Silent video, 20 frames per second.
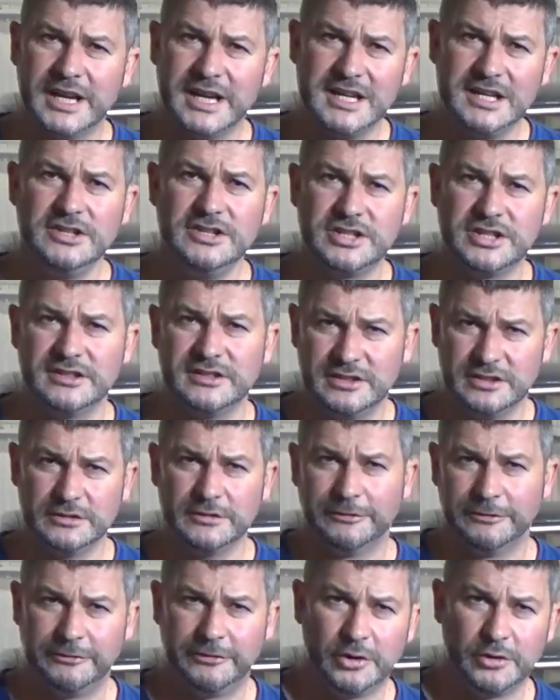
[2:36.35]
engine in your
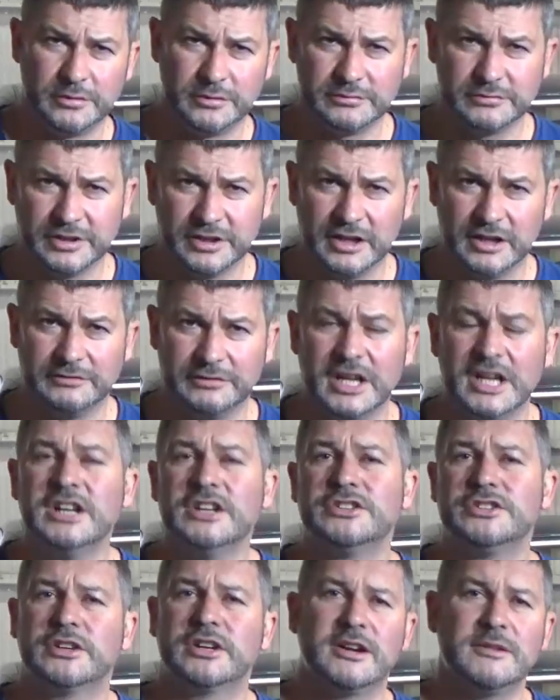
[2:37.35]
four-wheel drive
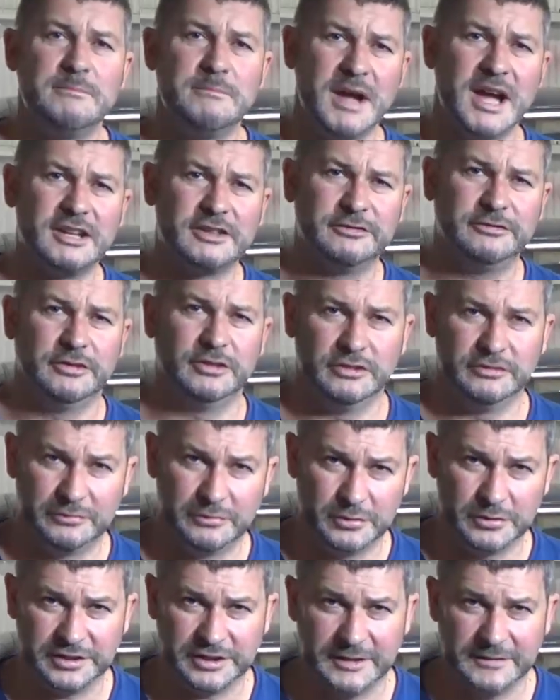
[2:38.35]
took a mouthful of
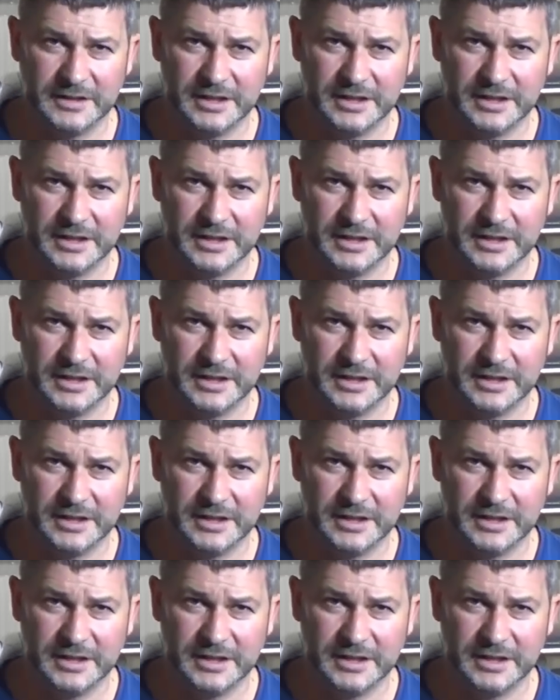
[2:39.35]
water.